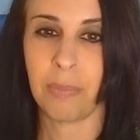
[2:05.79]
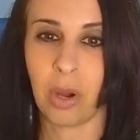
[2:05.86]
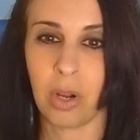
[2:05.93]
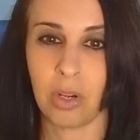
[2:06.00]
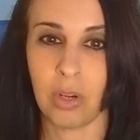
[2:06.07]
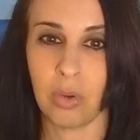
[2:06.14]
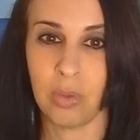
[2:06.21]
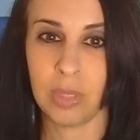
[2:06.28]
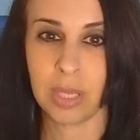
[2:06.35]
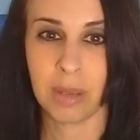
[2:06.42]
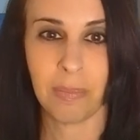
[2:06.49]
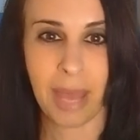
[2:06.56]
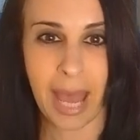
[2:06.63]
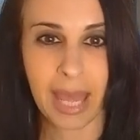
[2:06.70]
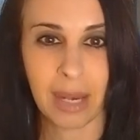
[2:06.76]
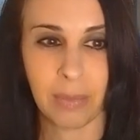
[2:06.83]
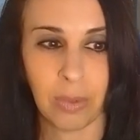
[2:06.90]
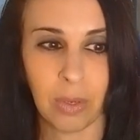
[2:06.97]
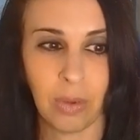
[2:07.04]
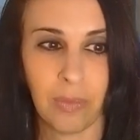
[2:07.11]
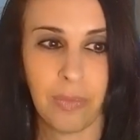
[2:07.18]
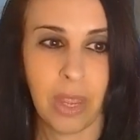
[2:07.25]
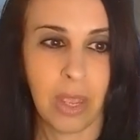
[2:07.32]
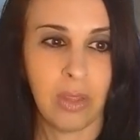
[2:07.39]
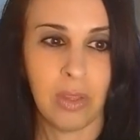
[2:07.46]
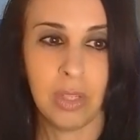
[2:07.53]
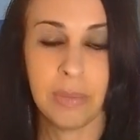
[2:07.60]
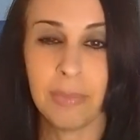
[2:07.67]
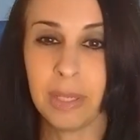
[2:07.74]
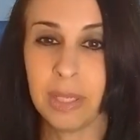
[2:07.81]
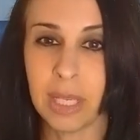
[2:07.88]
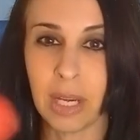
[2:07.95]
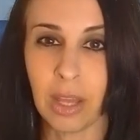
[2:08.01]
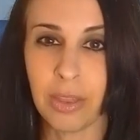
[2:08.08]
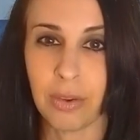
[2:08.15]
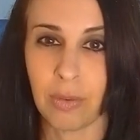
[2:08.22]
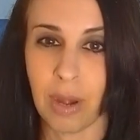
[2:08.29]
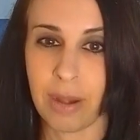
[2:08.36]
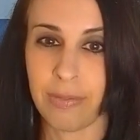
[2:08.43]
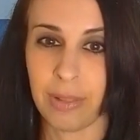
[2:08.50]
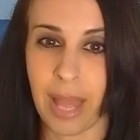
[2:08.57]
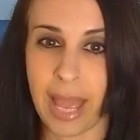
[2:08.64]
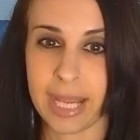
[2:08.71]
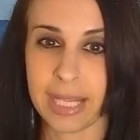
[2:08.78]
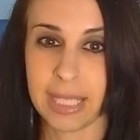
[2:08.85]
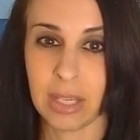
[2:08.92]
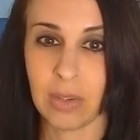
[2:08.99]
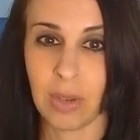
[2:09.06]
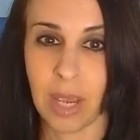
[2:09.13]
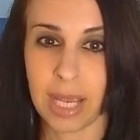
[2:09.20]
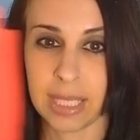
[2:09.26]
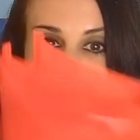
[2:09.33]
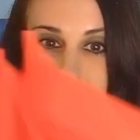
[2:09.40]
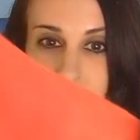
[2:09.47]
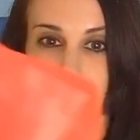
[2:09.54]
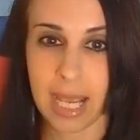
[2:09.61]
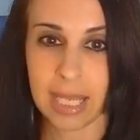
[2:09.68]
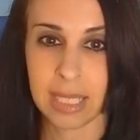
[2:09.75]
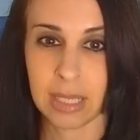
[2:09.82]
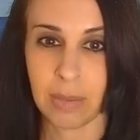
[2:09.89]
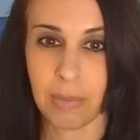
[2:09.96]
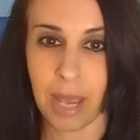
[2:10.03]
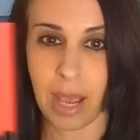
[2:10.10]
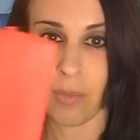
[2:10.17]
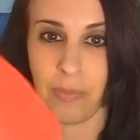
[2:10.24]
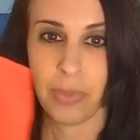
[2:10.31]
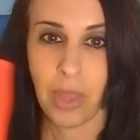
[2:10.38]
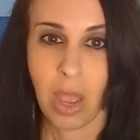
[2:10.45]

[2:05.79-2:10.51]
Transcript: a partner who's compatible. There's a million other red flags that you guys can ask about.